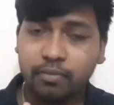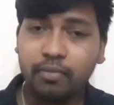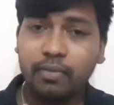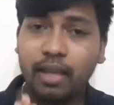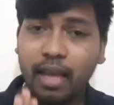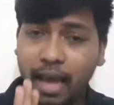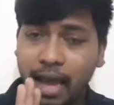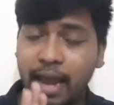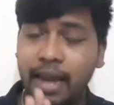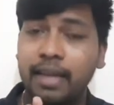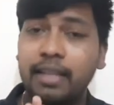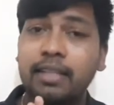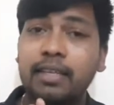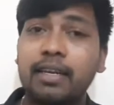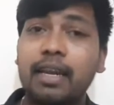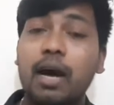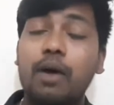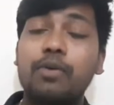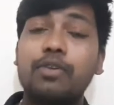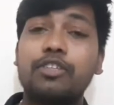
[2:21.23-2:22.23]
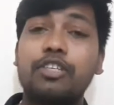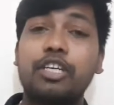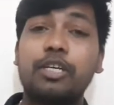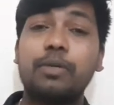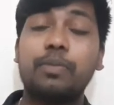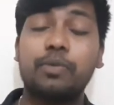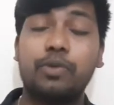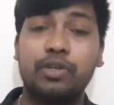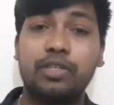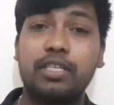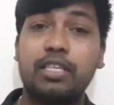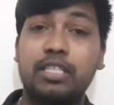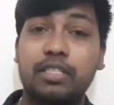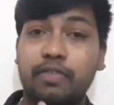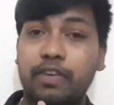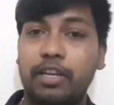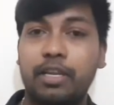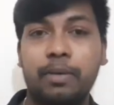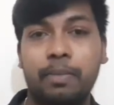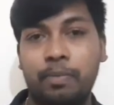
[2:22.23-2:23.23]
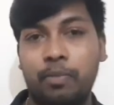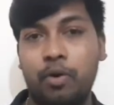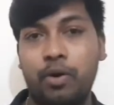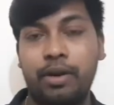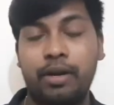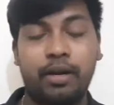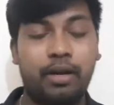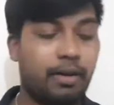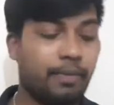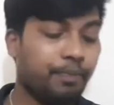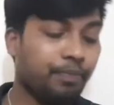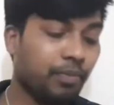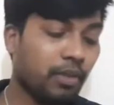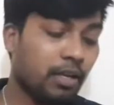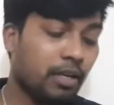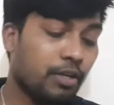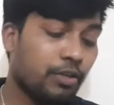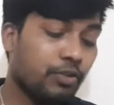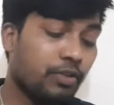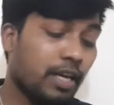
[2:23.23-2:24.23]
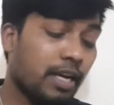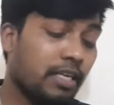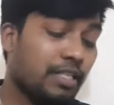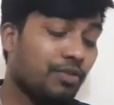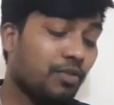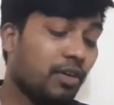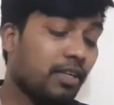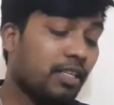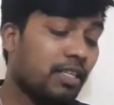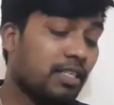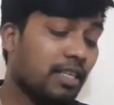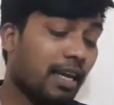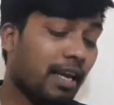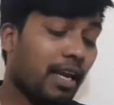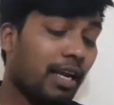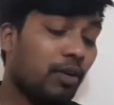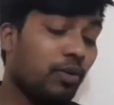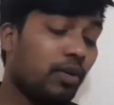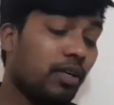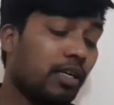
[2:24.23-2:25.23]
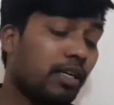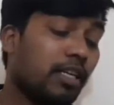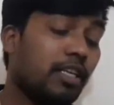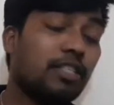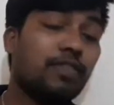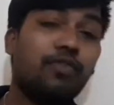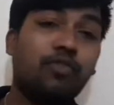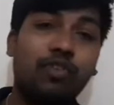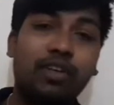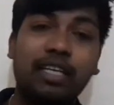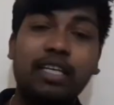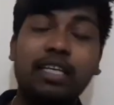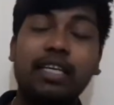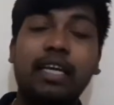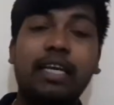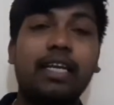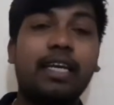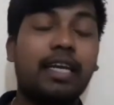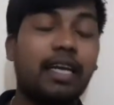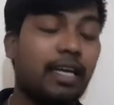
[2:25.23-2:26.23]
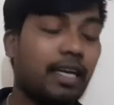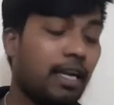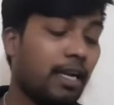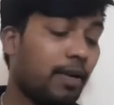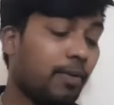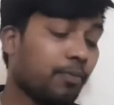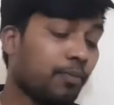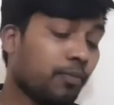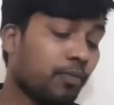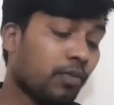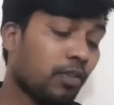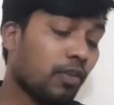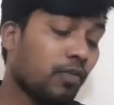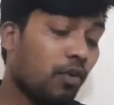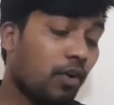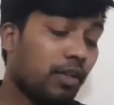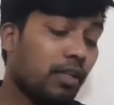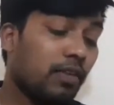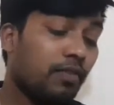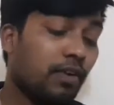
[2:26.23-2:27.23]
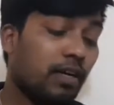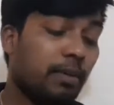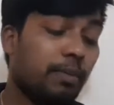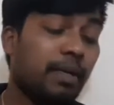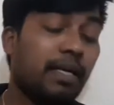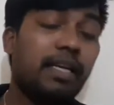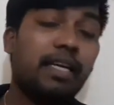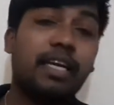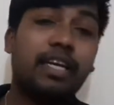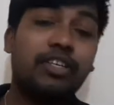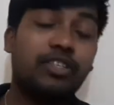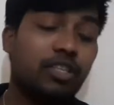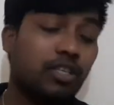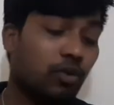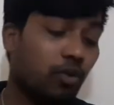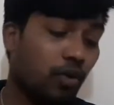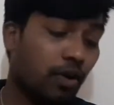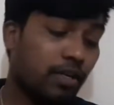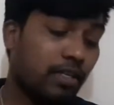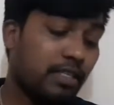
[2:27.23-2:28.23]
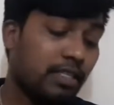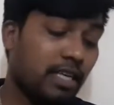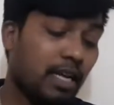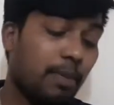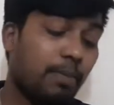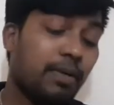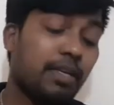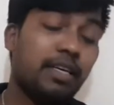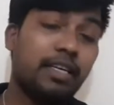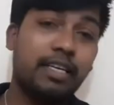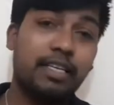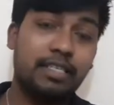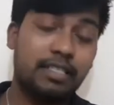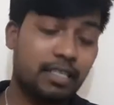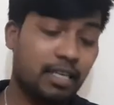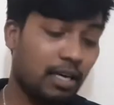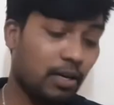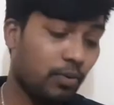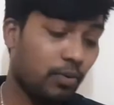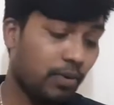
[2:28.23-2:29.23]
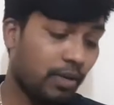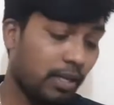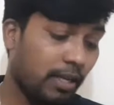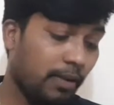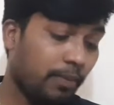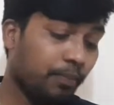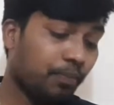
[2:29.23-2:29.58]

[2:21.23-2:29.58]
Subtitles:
and the downstream processing is very important. So that's what the second unit is fully dedicated for the fermentation concept, discovery,